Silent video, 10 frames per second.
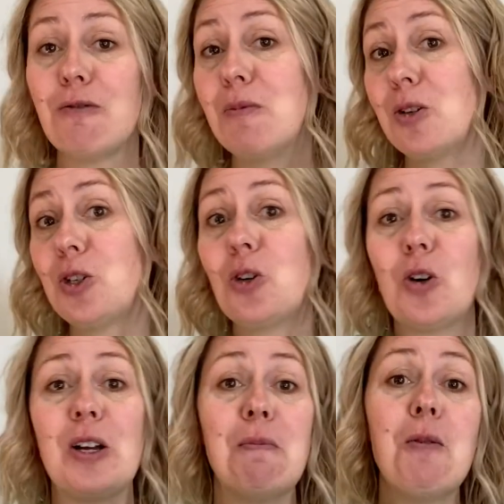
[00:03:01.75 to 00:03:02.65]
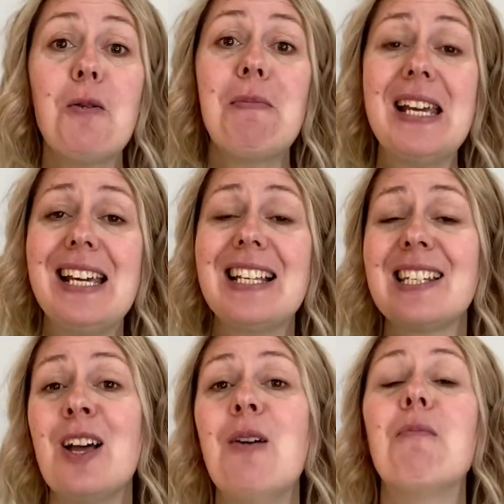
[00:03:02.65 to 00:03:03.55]
more joy, more peace,
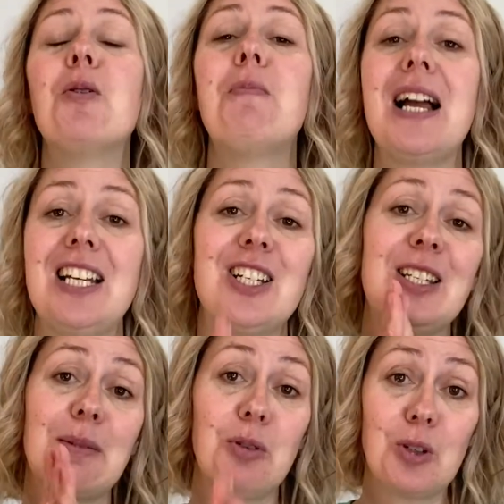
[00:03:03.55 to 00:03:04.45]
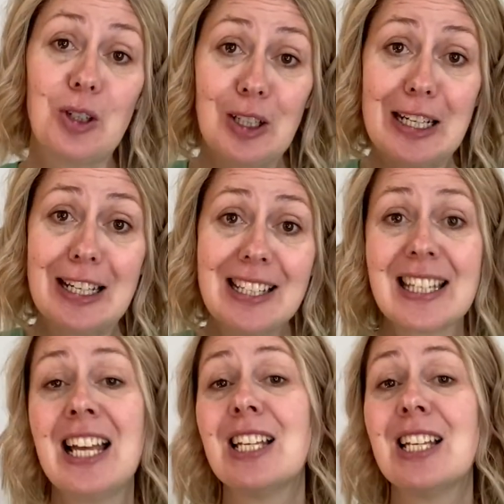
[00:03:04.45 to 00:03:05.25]
more patience, more goodness,